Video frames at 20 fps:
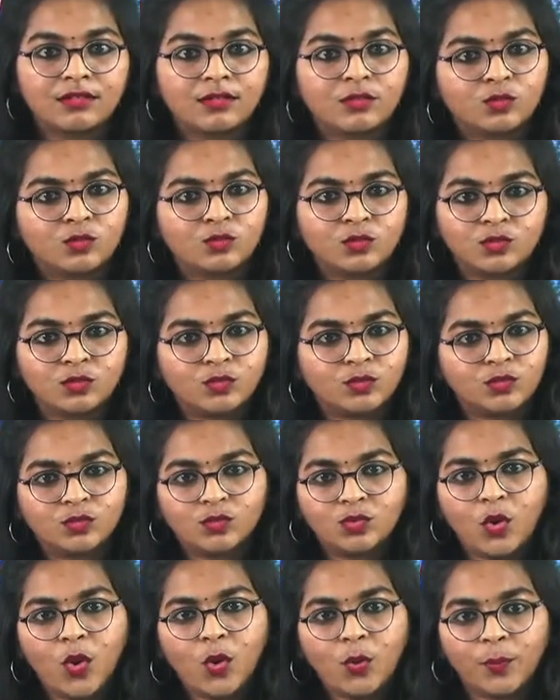No?
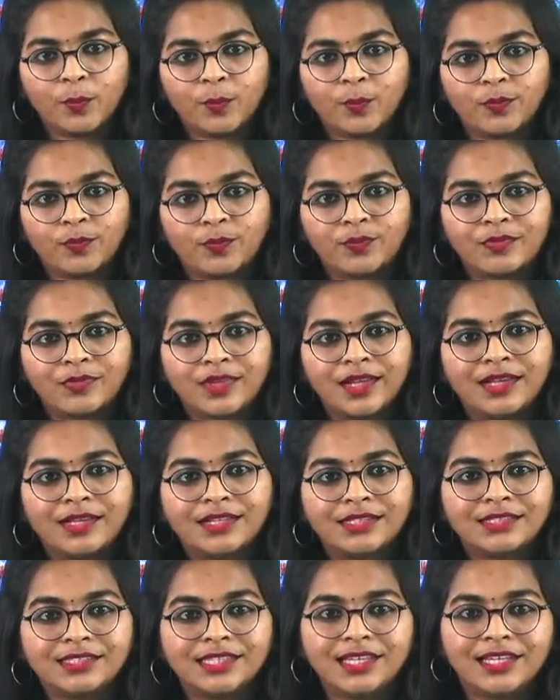See,
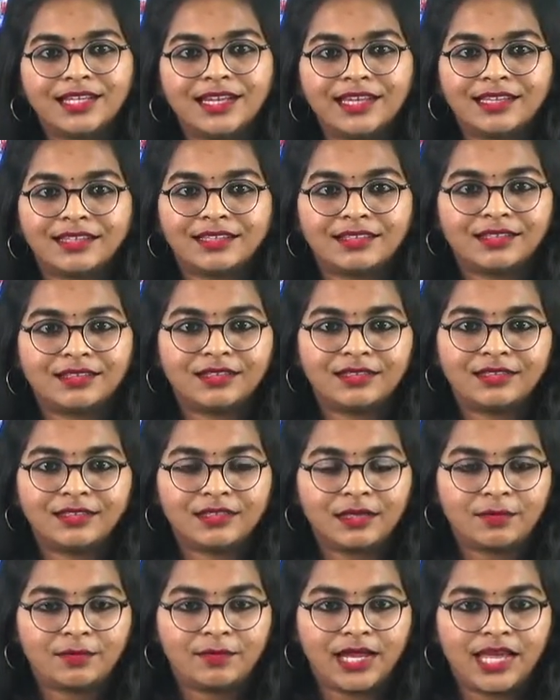like the place
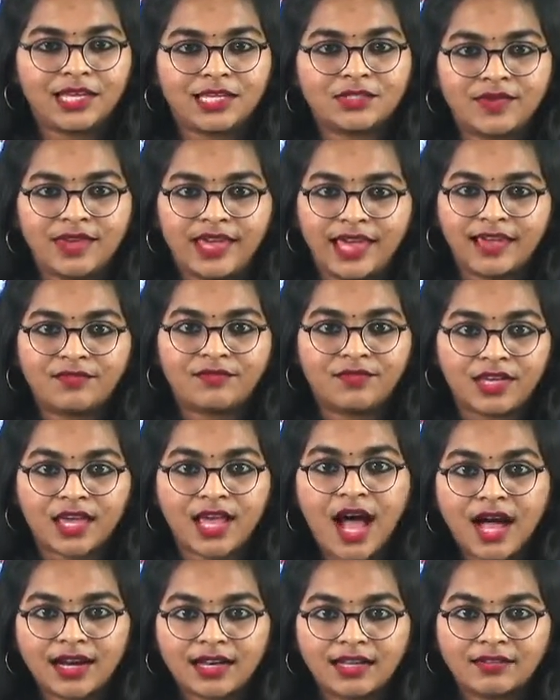where we are living,
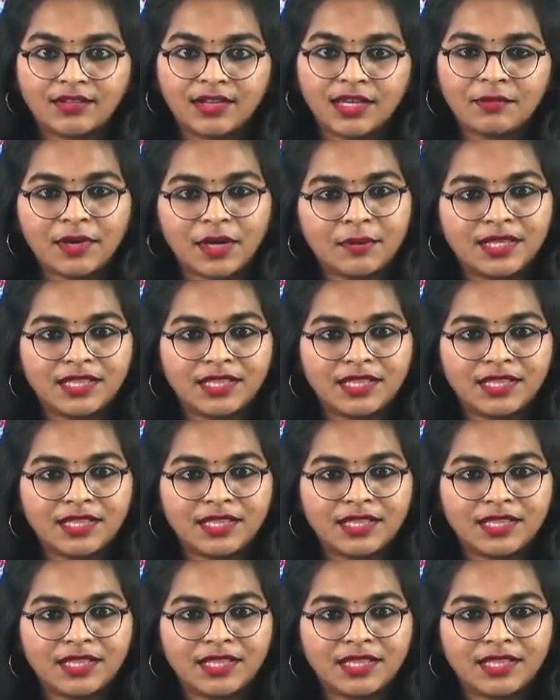maybe this is not